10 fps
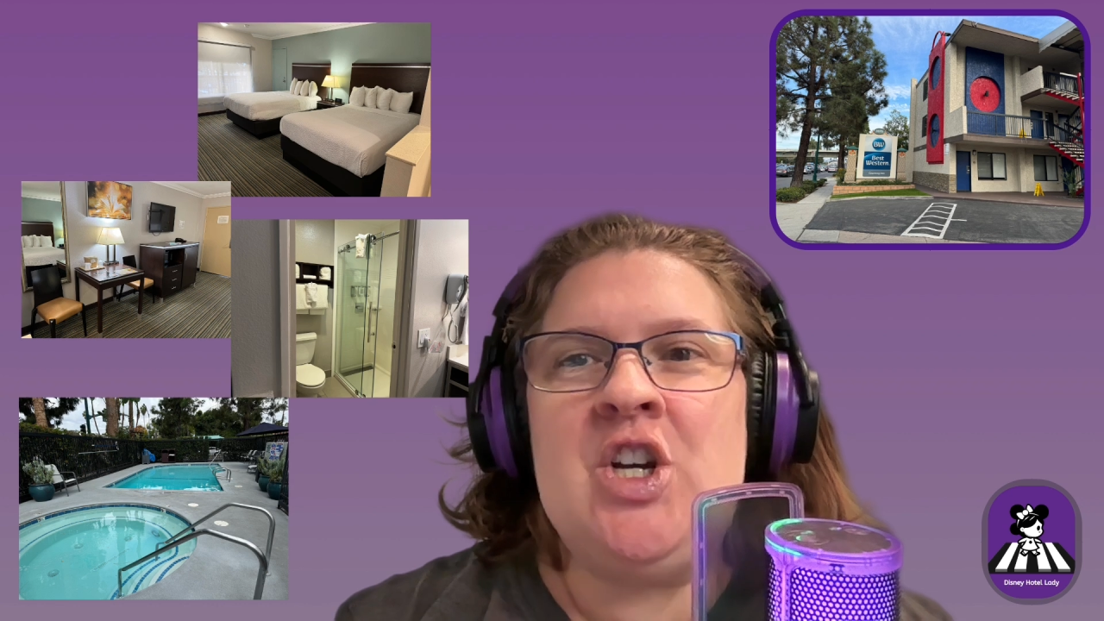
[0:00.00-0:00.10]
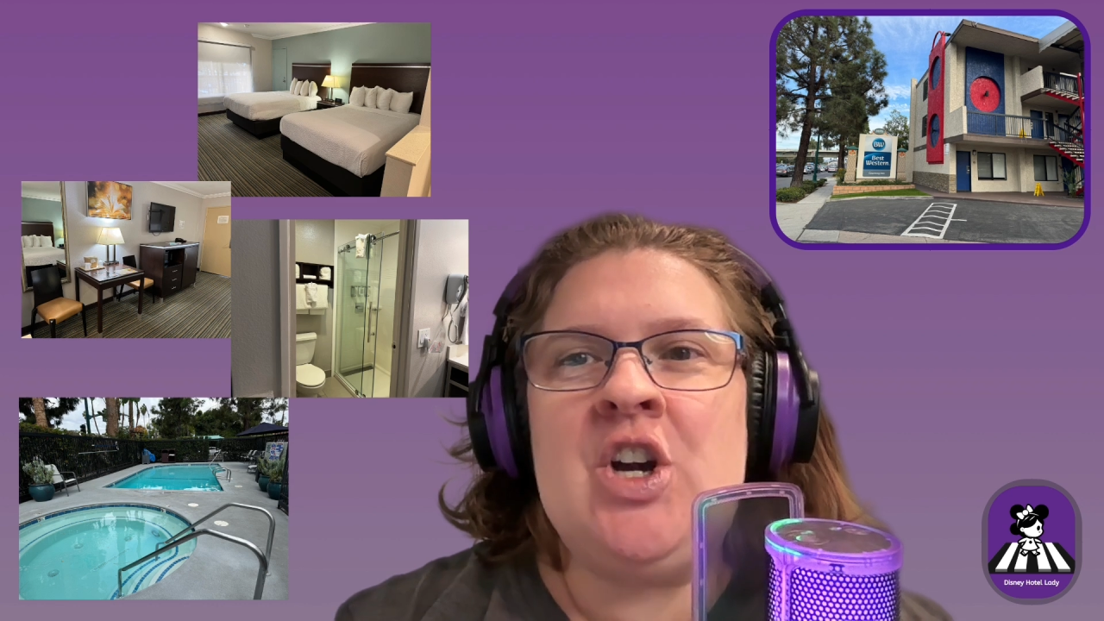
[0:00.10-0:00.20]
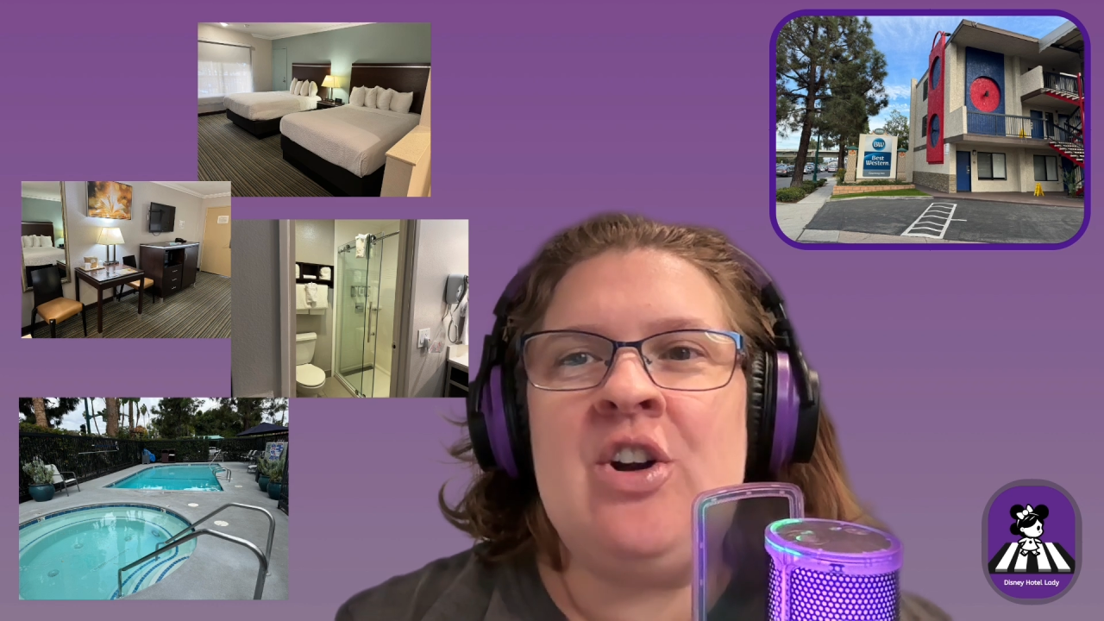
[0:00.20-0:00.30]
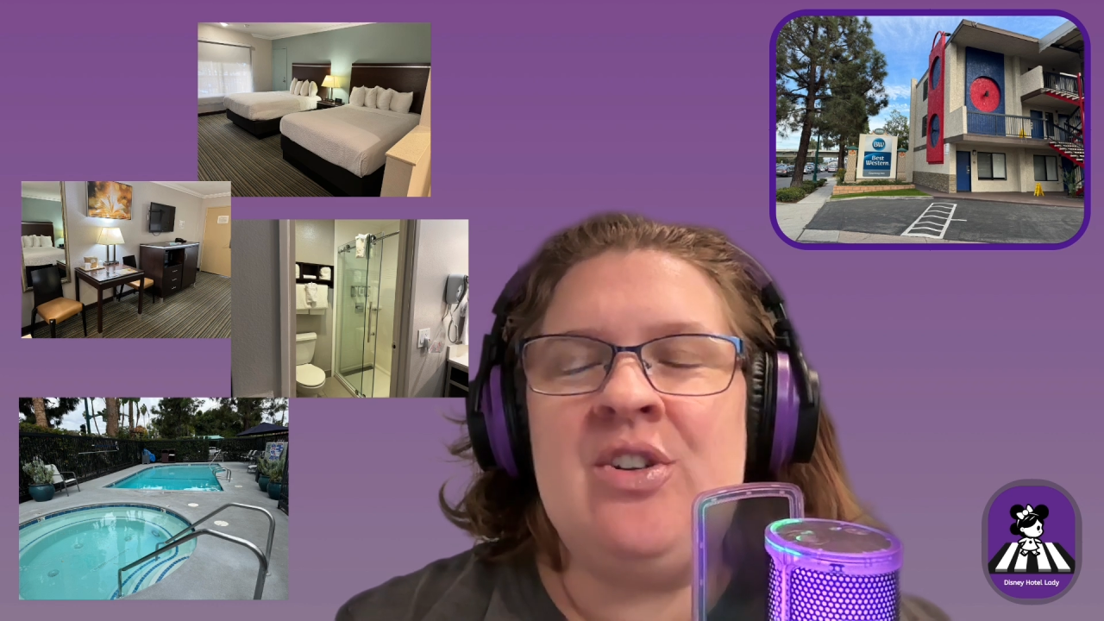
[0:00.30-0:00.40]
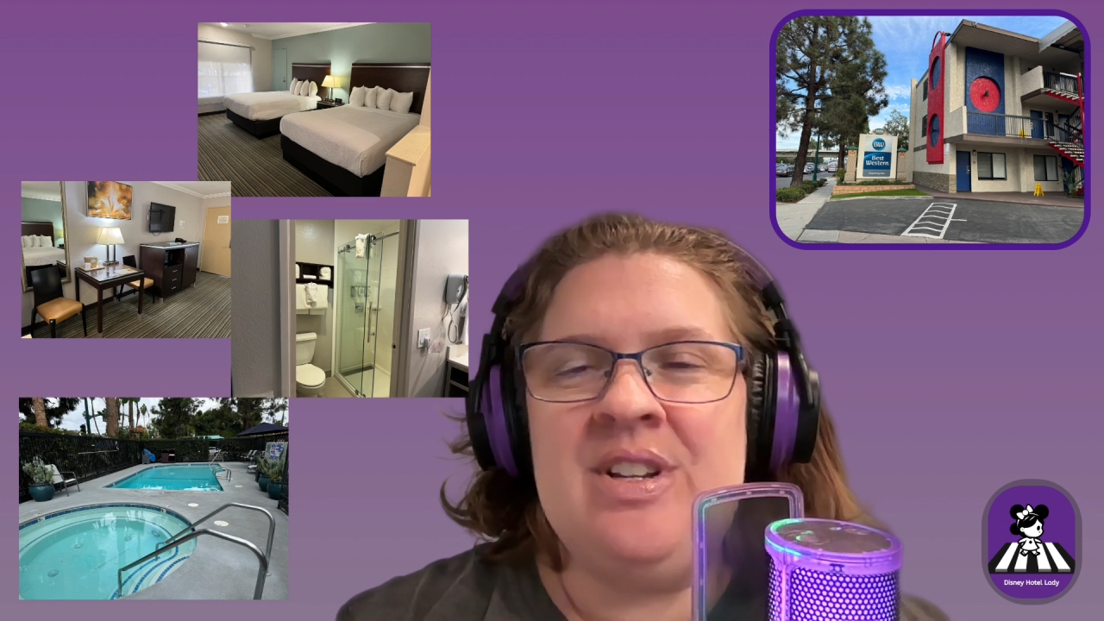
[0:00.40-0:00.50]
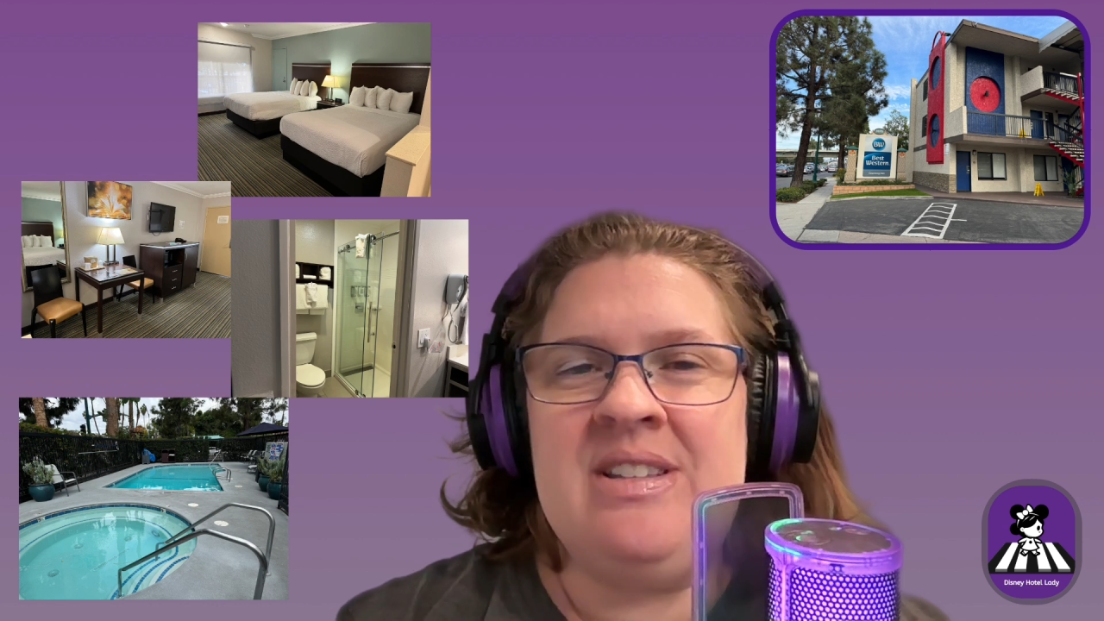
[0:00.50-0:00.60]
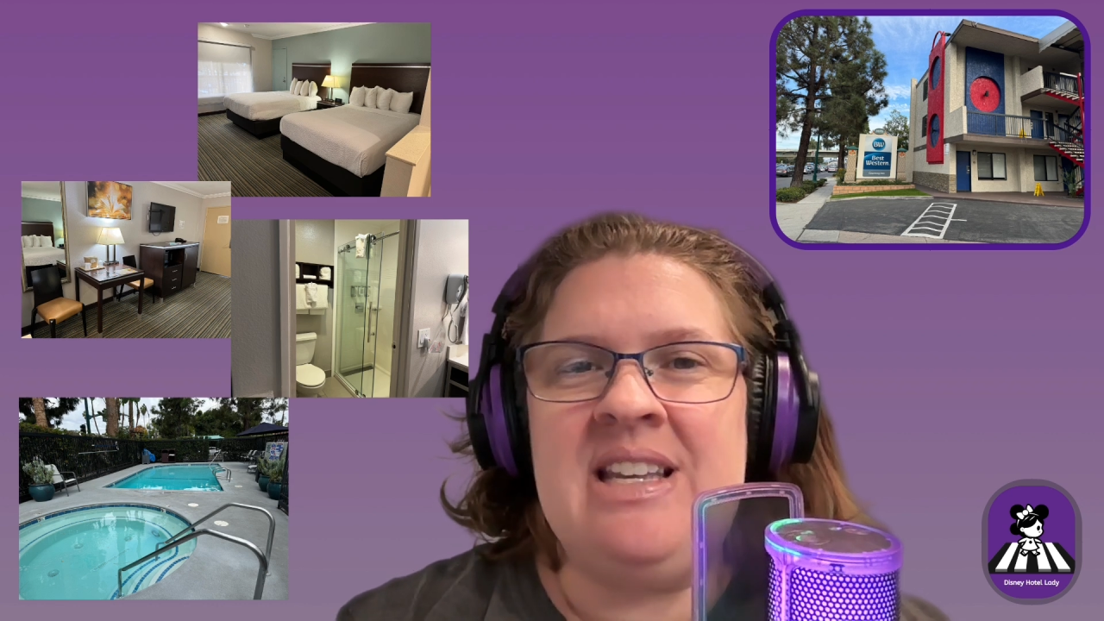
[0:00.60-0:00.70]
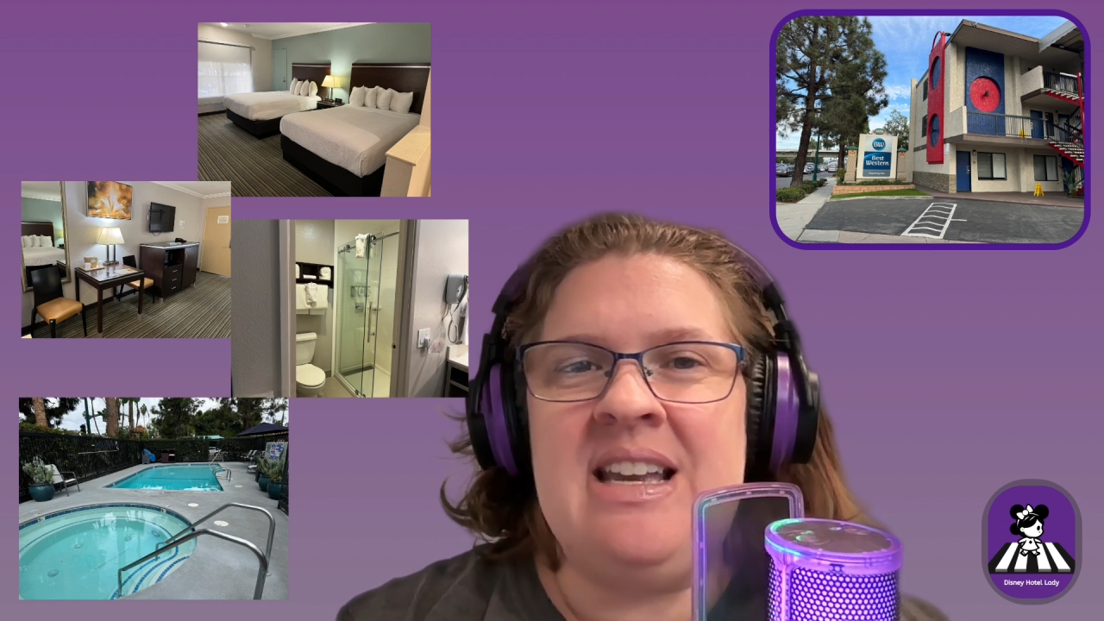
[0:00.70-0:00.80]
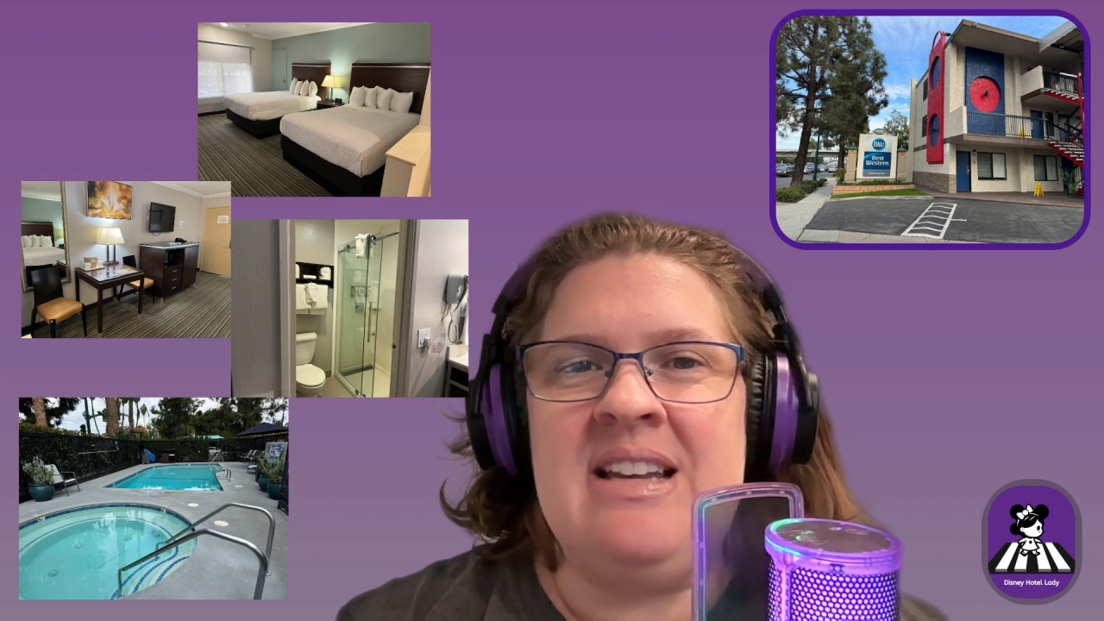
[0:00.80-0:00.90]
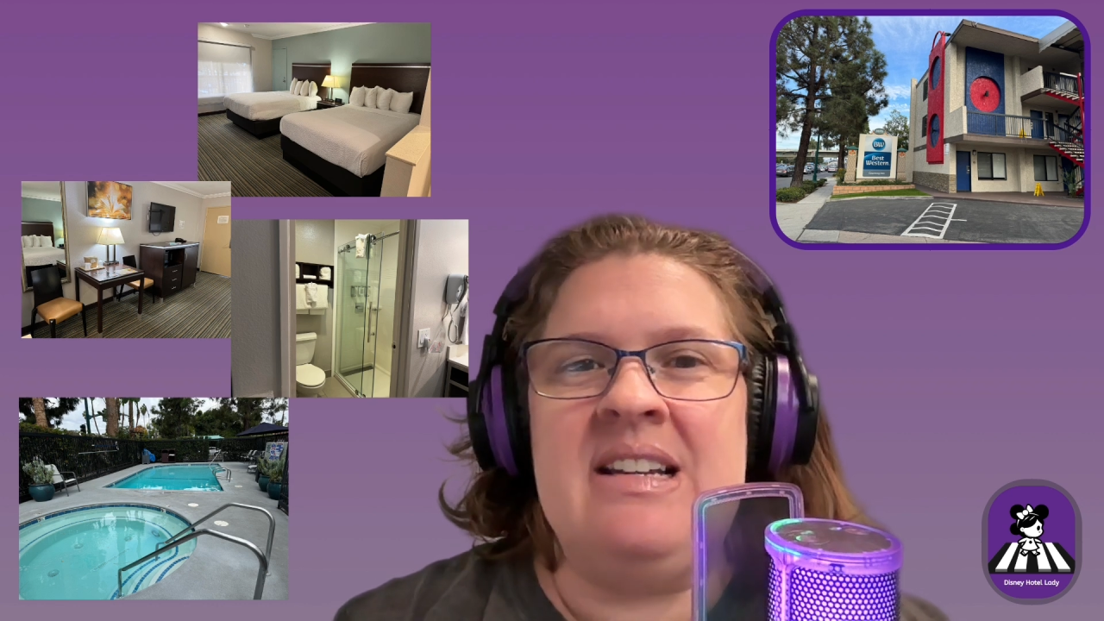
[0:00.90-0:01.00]

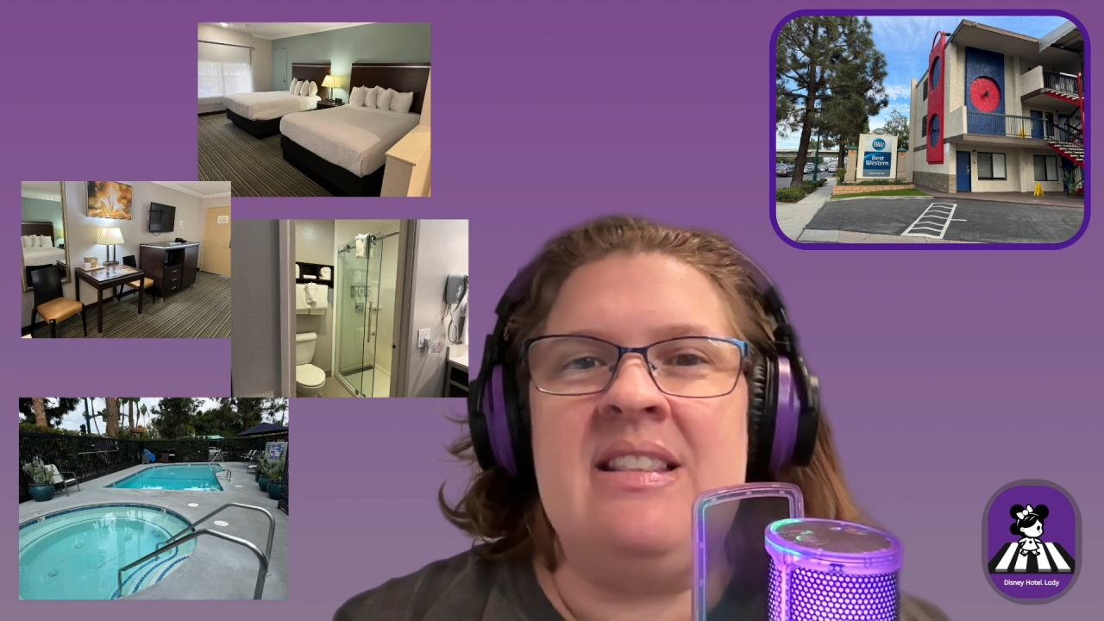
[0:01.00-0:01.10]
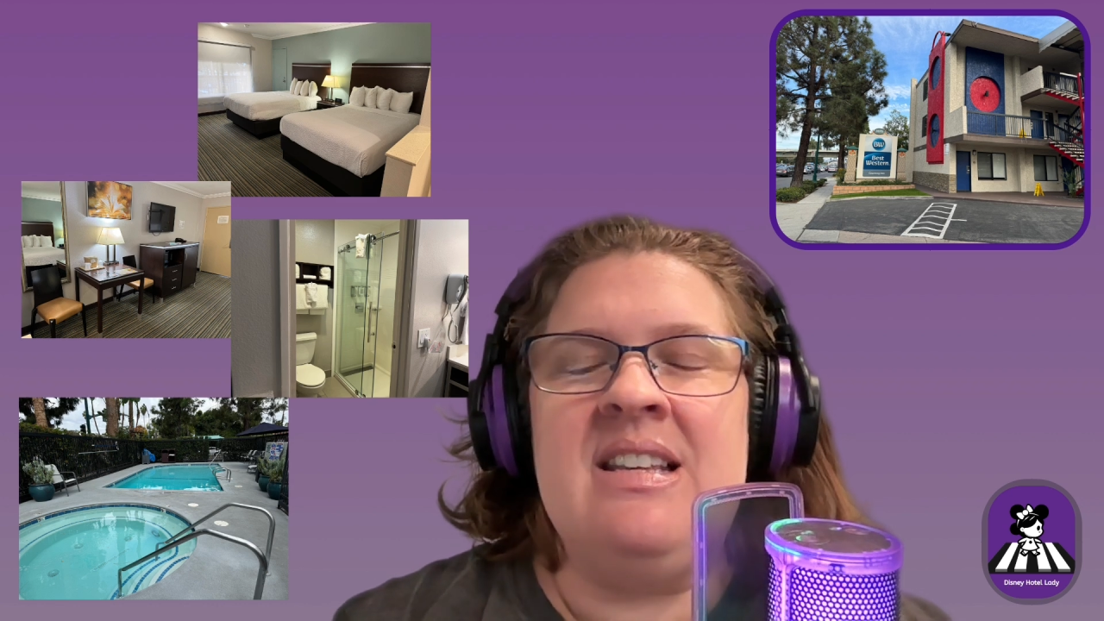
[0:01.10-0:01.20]
Courtesy Inn.